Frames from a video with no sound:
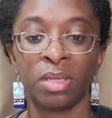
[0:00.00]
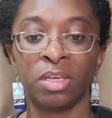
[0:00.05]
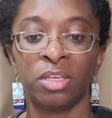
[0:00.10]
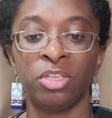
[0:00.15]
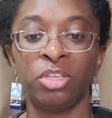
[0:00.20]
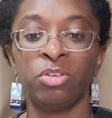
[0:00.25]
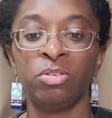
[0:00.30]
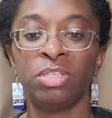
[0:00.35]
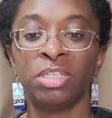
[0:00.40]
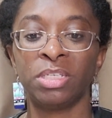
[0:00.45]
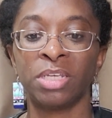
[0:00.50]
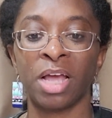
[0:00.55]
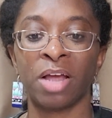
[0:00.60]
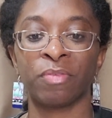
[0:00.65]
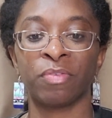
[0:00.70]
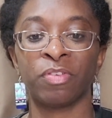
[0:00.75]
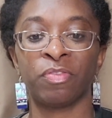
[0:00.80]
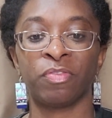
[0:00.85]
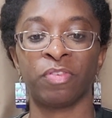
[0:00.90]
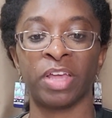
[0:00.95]
You did
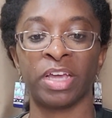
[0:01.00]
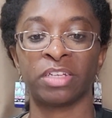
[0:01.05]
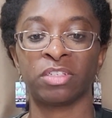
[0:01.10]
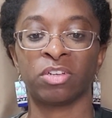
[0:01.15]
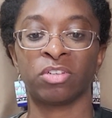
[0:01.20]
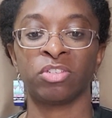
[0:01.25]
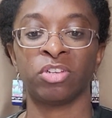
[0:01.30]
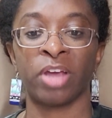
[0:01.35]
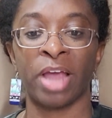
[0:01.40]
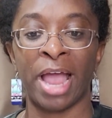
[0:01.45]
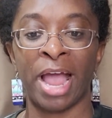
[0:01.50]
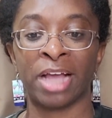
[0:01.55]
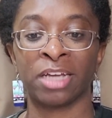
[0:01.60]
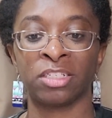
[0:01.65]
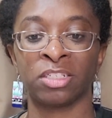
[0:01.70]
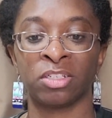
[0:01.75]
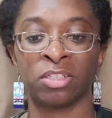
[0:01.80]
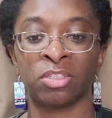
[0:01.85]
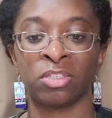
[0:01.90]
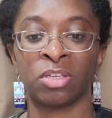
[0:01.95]
not reflect on your
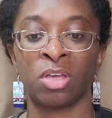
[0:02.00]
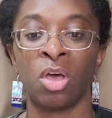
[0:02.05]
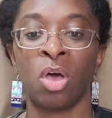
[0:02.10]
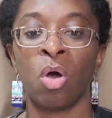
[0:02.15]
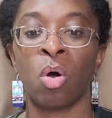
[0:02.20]
actions